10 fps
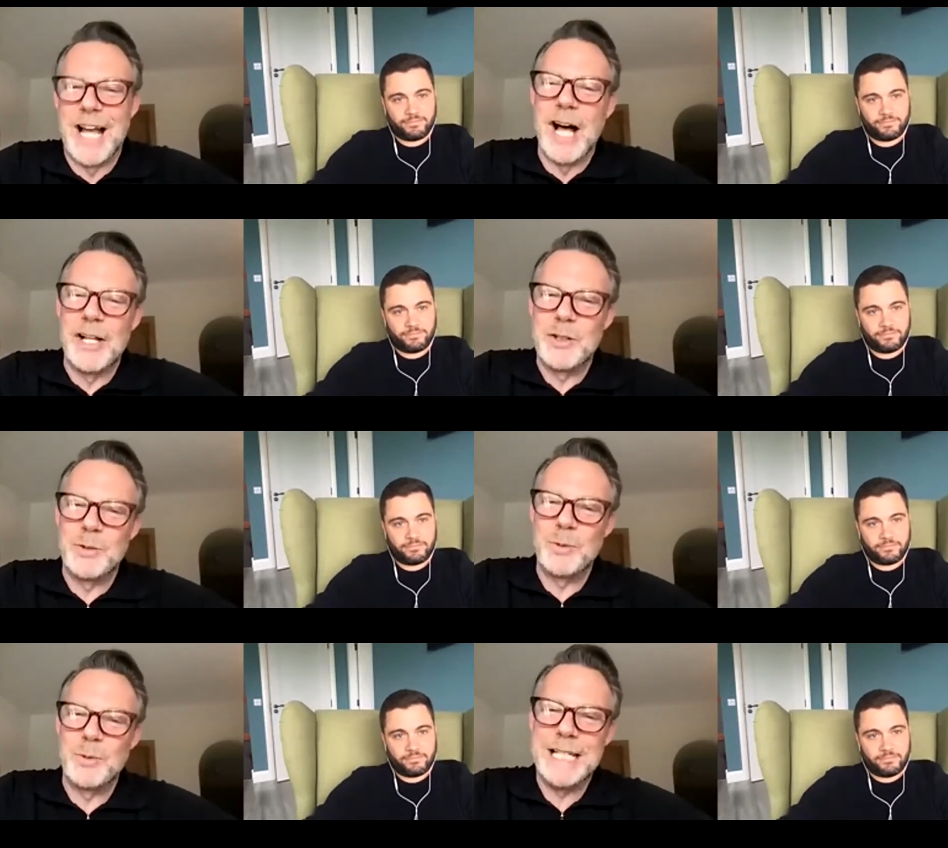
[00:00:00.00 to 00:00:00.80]
Speaker 1: odds
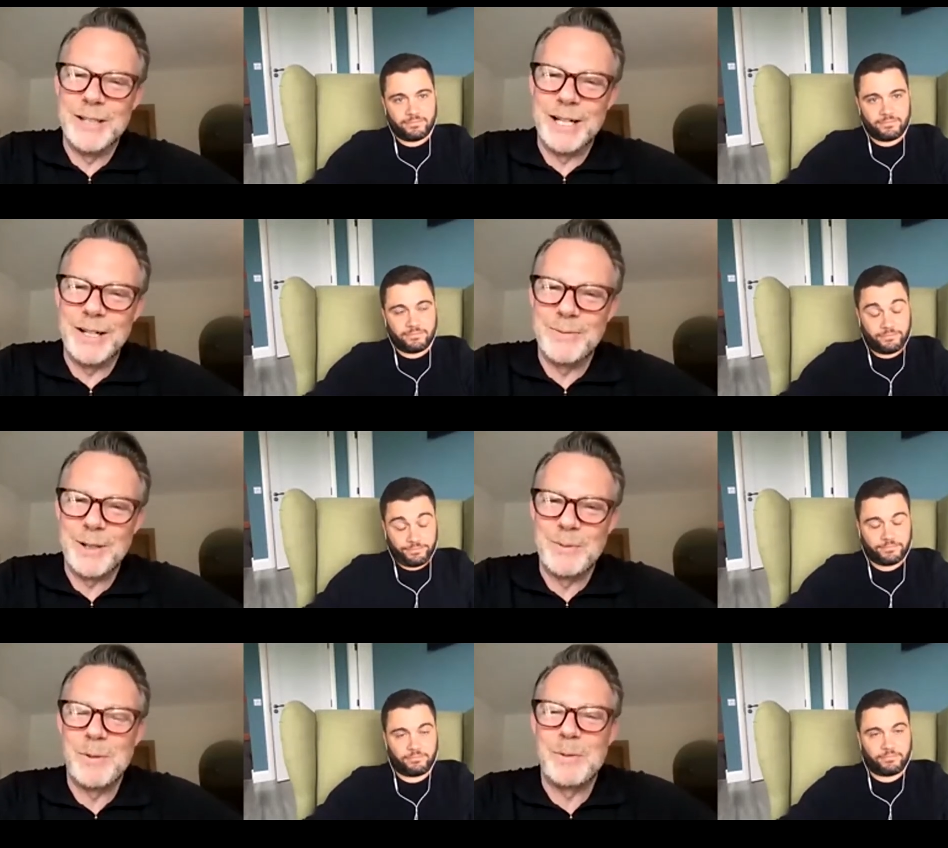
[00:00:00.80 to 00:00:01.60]
the way you learn.
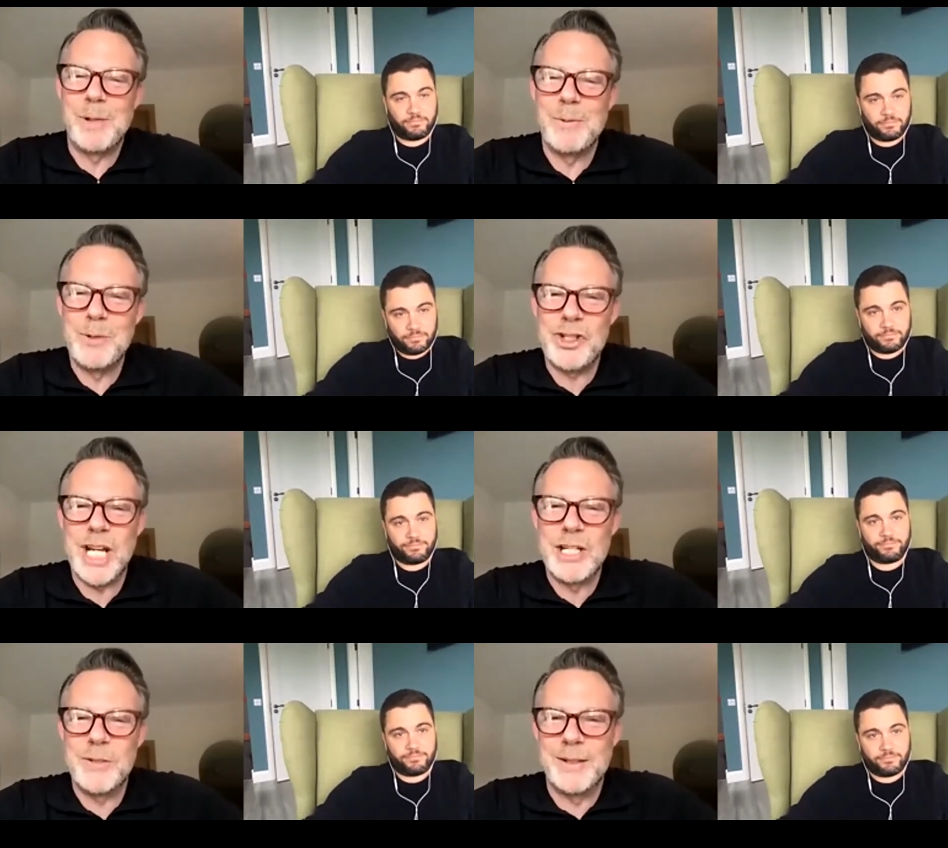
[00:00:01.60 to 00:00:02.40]
What, what, what would you
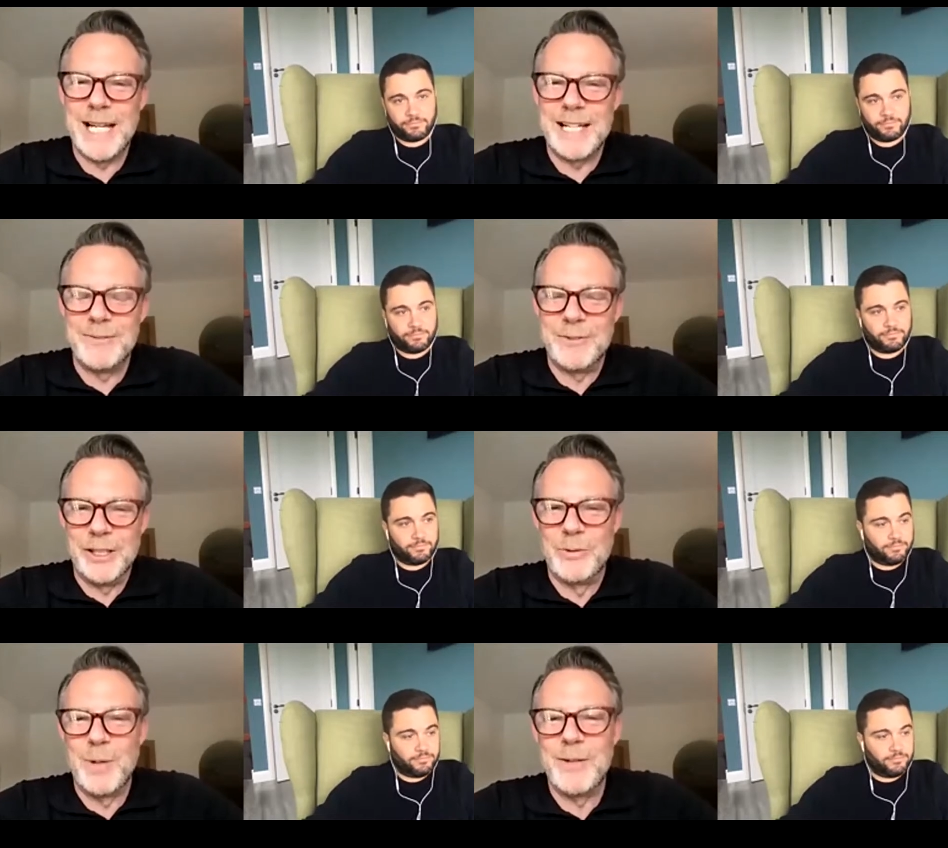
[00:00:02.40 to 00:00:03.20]
change about that if you
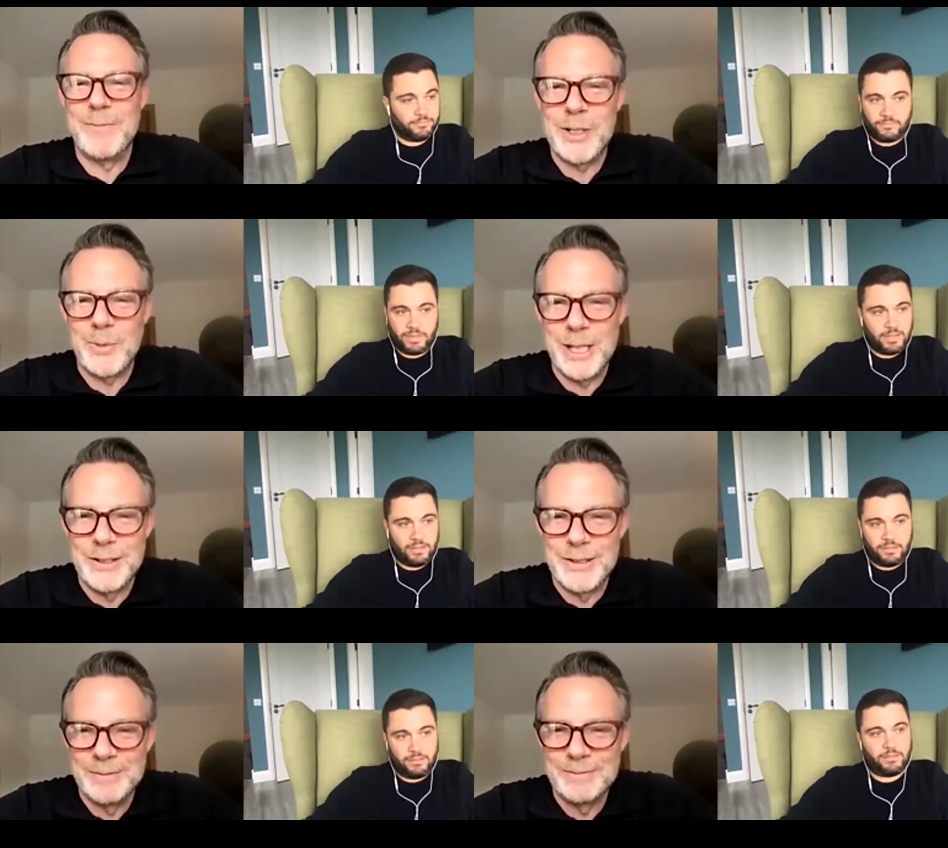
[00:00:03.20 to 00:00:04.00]
could wave magic
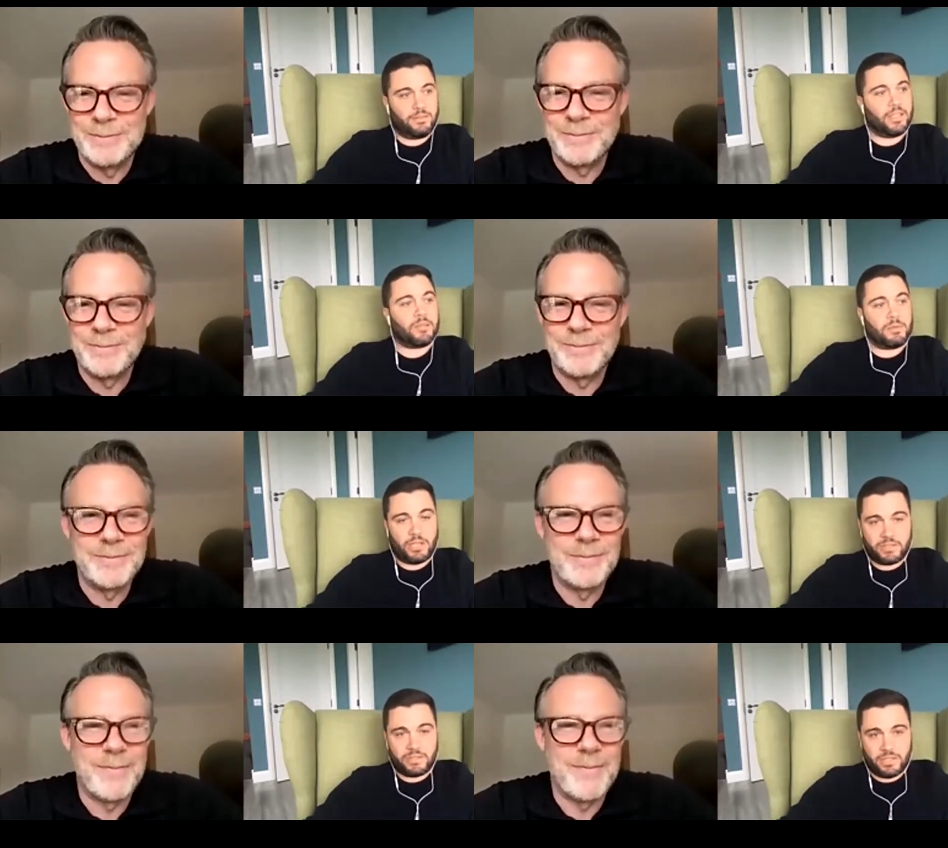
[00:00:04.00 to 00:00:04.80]
wand? Take people
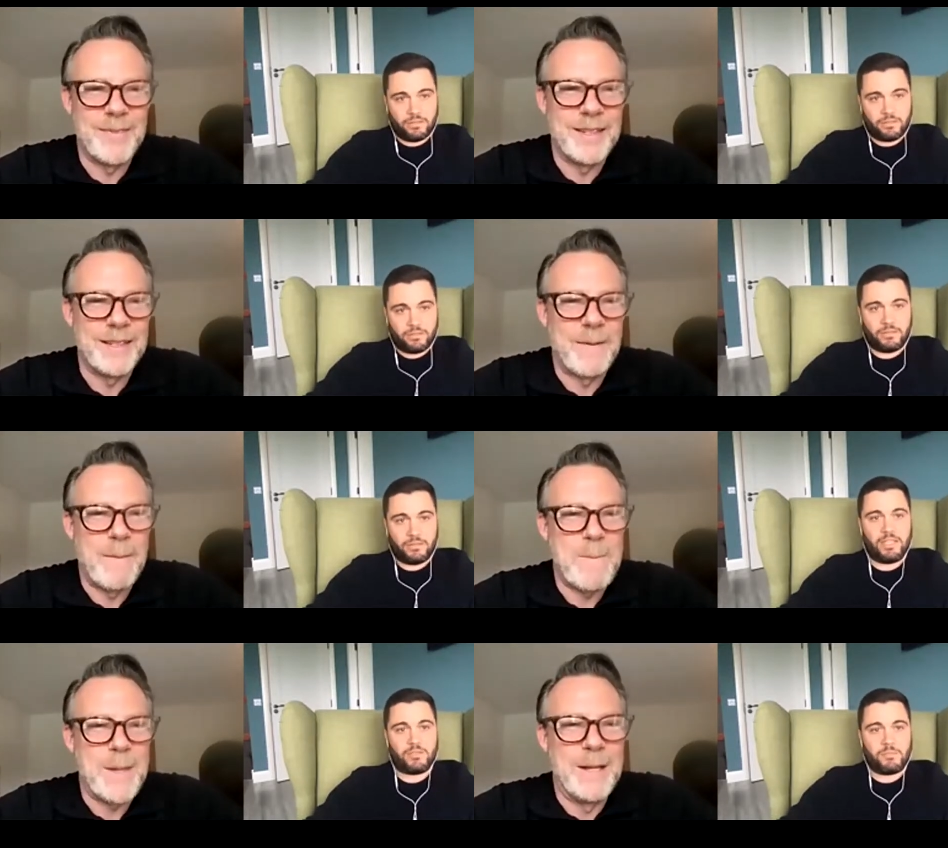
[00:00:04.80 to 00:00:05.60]
outside.
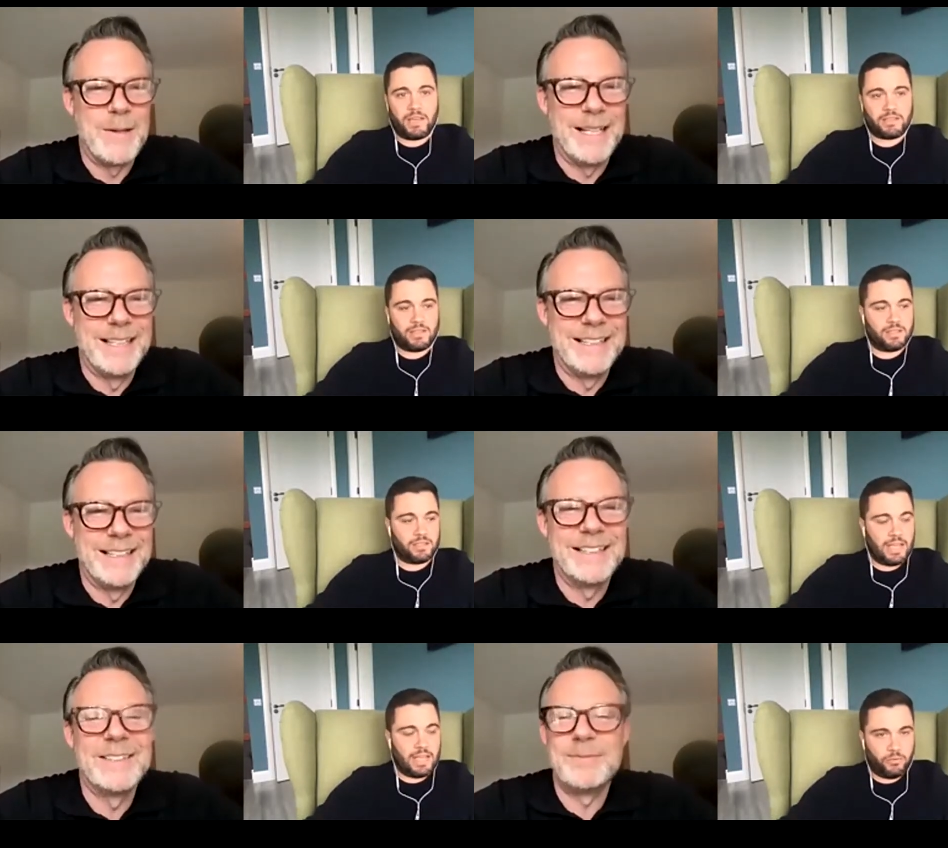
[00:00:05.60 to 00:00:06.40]
Teach maths as a
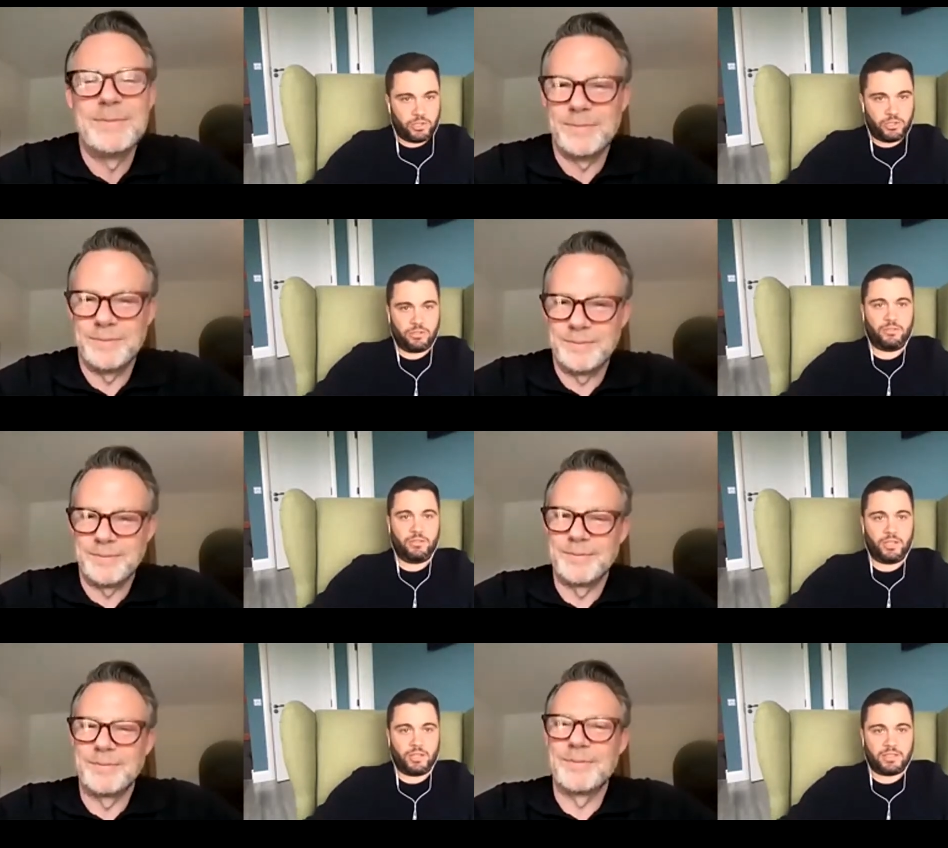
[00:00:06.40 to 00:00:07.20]
language,
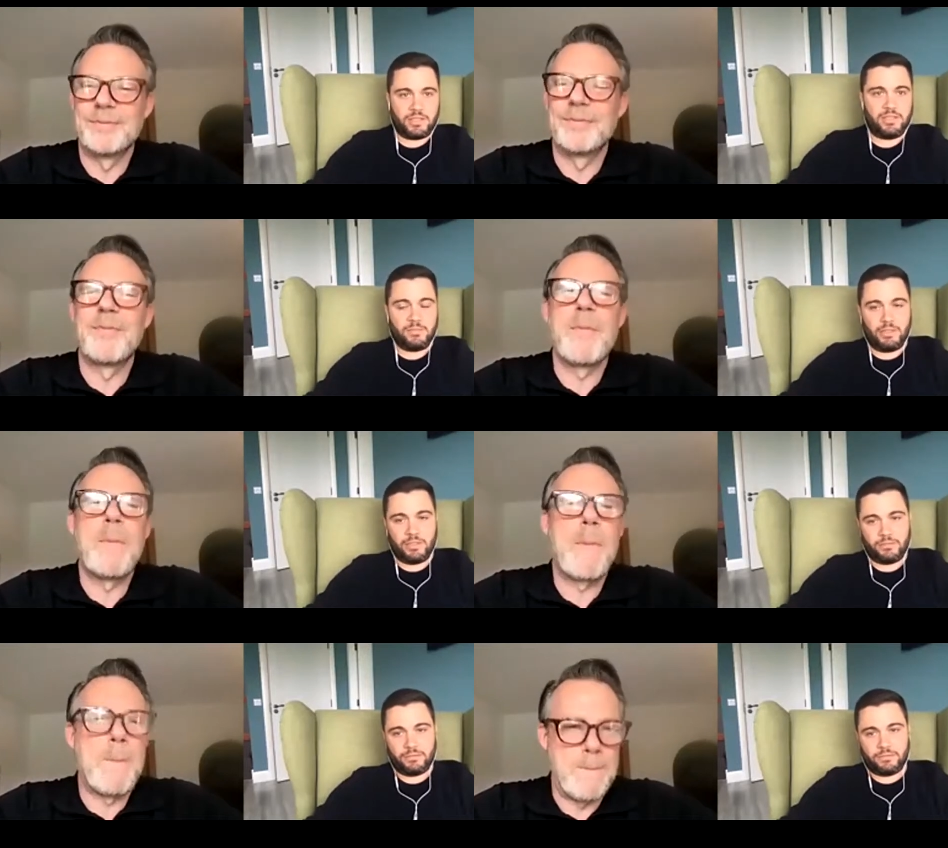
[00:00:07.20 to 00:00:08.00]
not as a discipline.